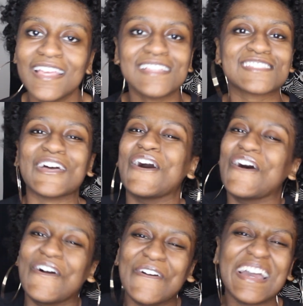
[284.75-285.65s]

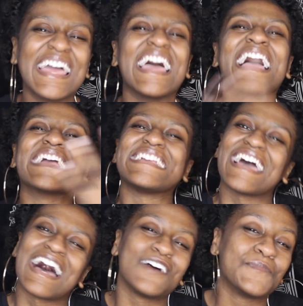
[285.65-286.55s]
So
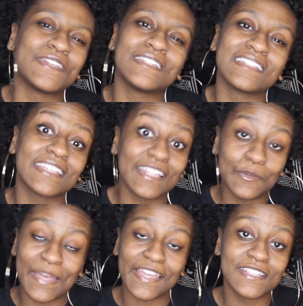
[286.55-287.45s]
yeah, I've been
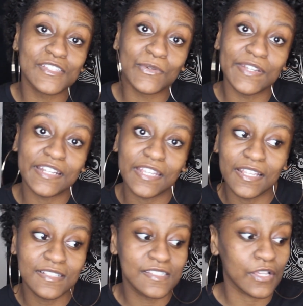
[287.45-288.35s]
getting back into
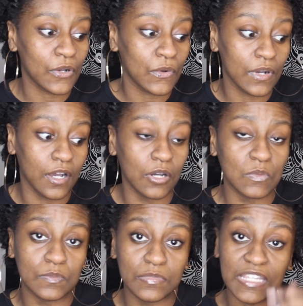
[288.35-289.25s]
reading.
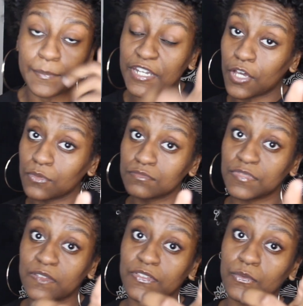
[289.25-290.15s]
So let me know
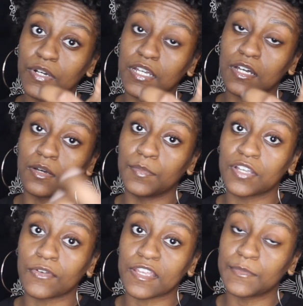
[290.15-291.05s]
if you want a
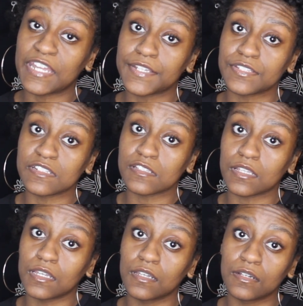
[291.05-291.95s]
book recommendations
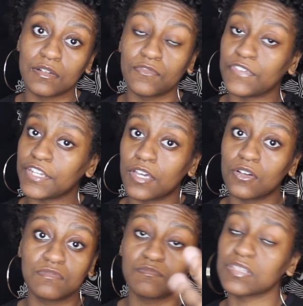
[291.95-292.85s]

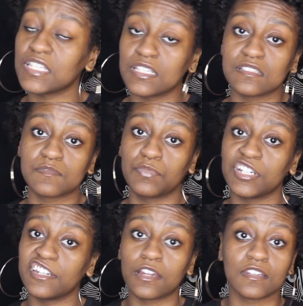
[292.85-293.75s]
video. Please put
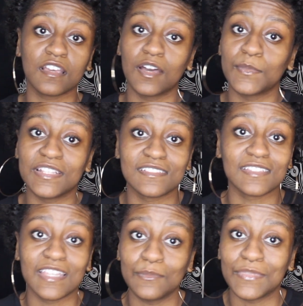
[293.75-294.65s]
it down in the
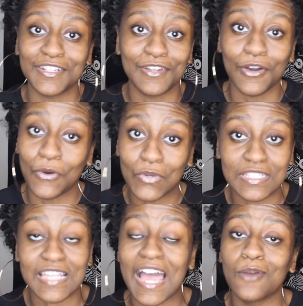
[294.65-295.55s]
comments. Let me know,
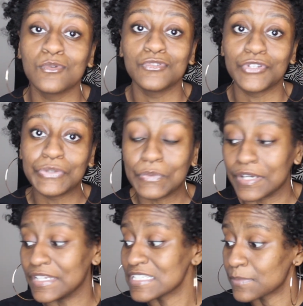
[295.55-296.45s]
because I will do
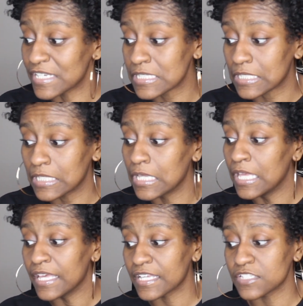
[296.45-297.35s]
one, especially
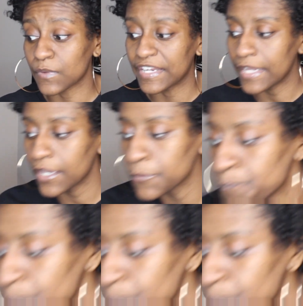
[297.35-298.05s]
because right now